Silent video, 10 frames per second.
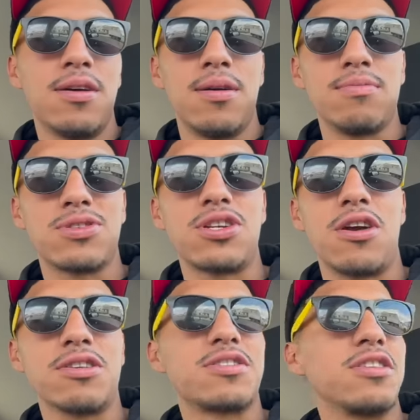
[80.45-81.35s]
I'm
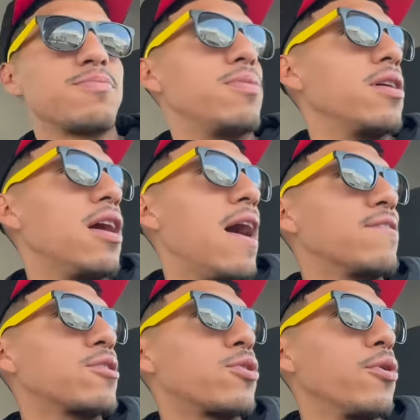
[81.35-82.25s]
sorry, sis, but I have
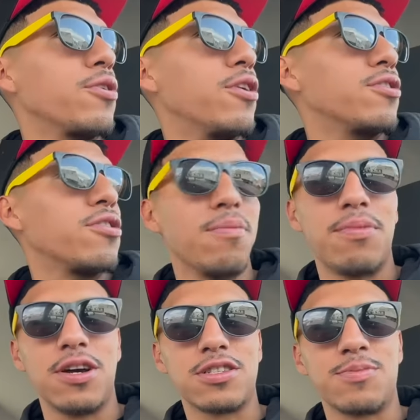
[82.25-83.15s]
to throw you under the
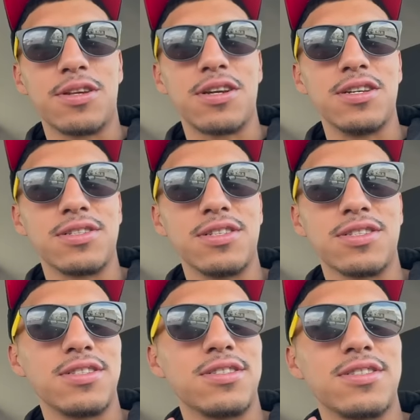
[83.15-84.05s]
bus because this
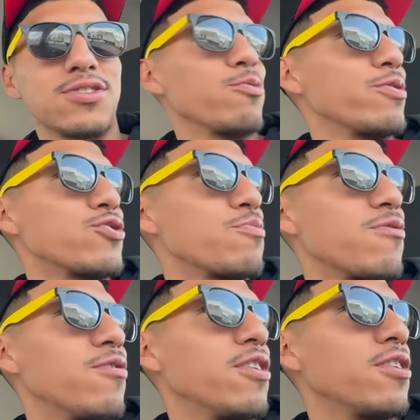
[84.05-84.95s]
is super, super
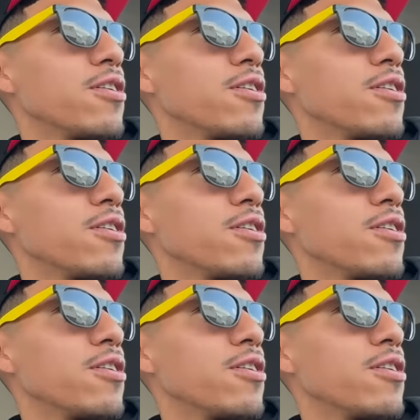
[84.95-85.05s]
funny.